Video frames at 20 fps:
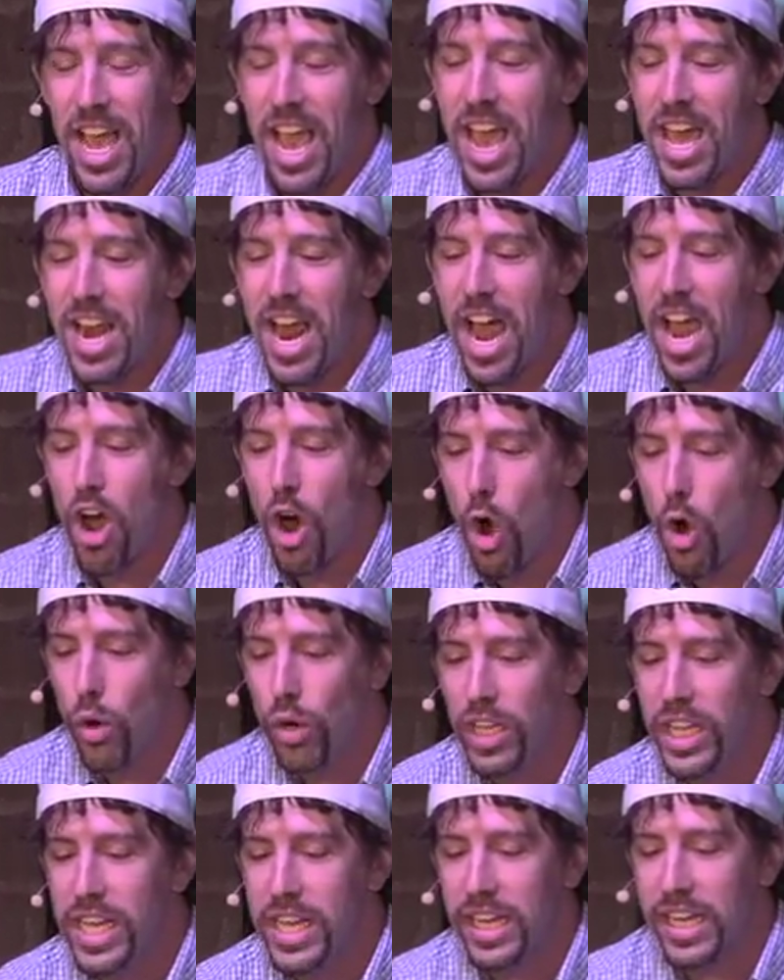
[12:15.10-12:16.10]
And I
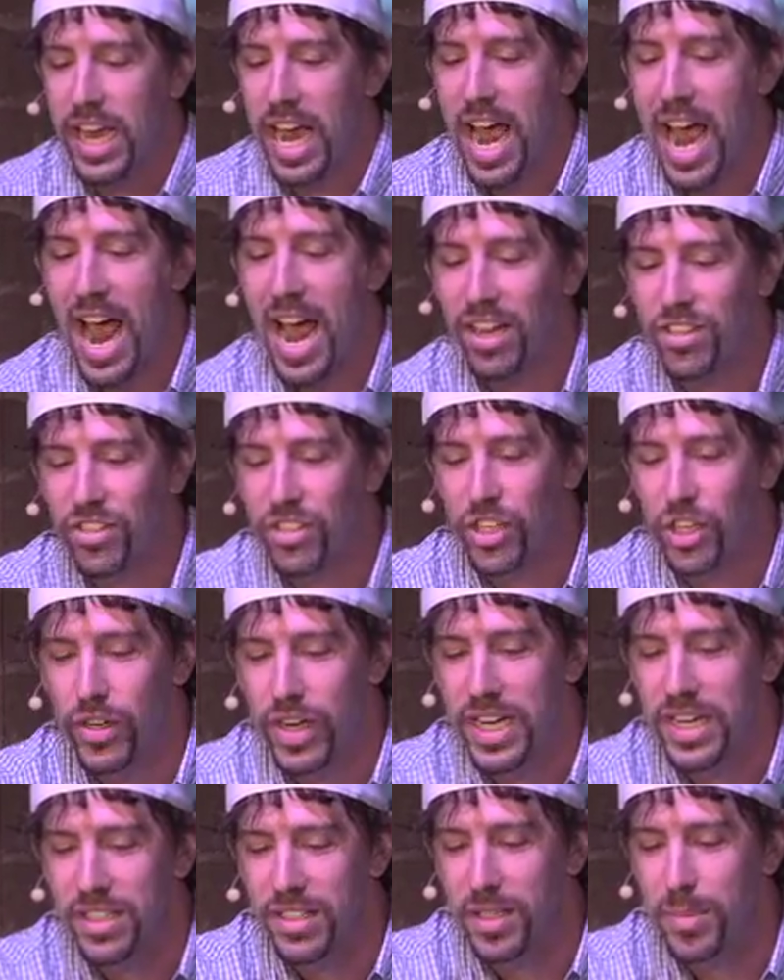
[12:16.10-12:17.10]
only cast
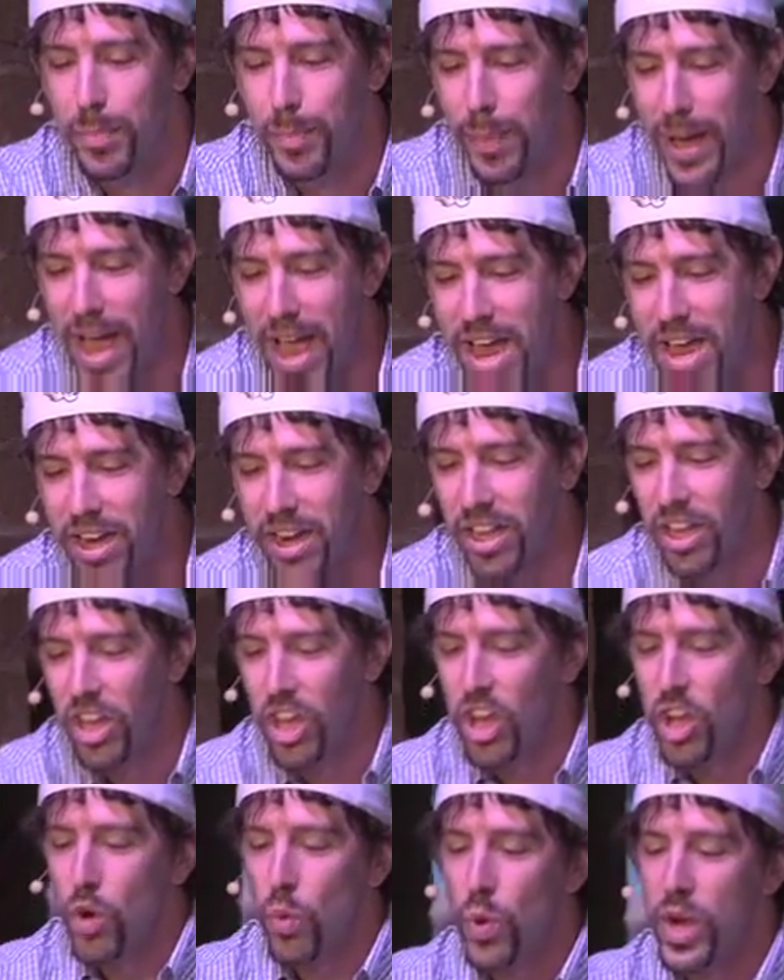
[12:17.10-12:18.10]
her into bed
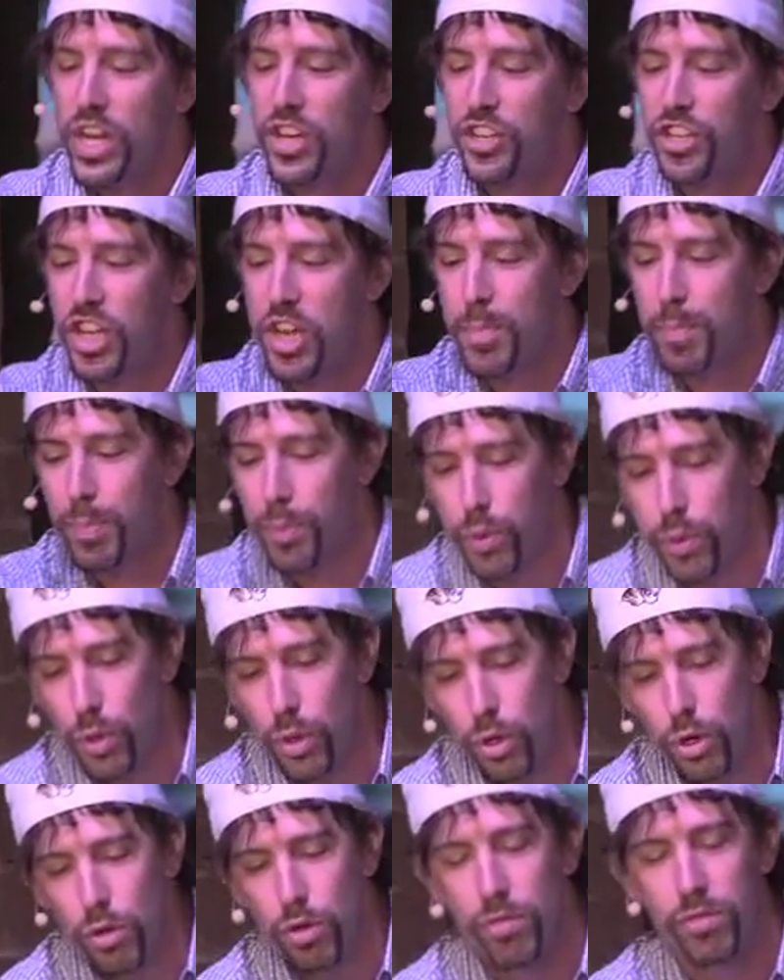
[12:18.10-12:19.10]
when she
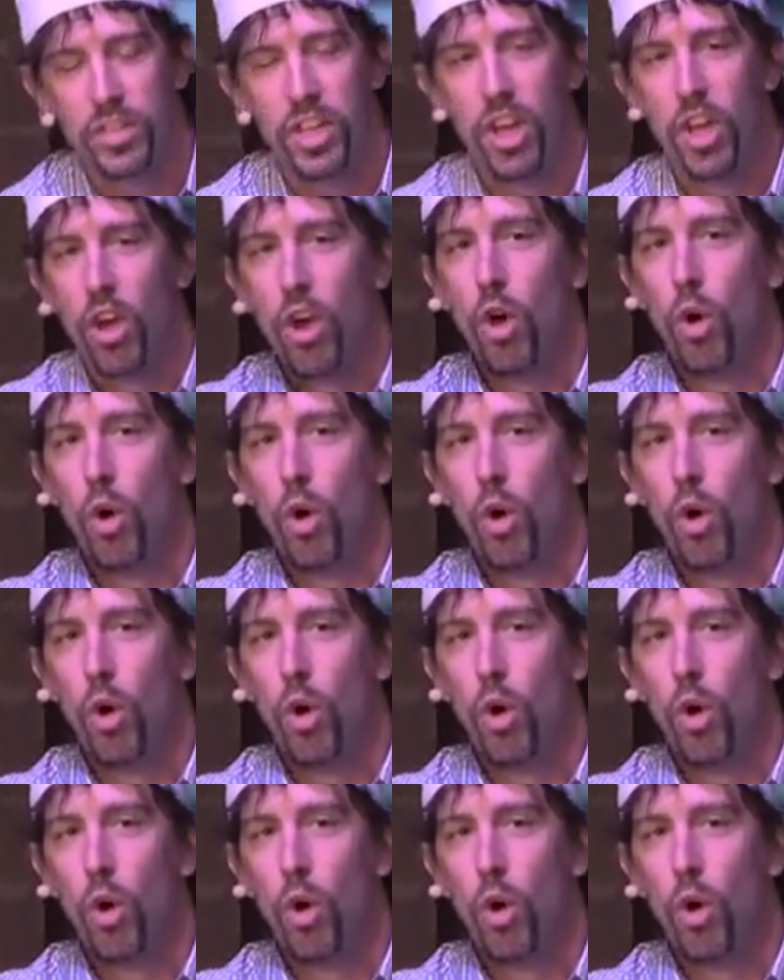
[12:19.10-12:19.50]
proved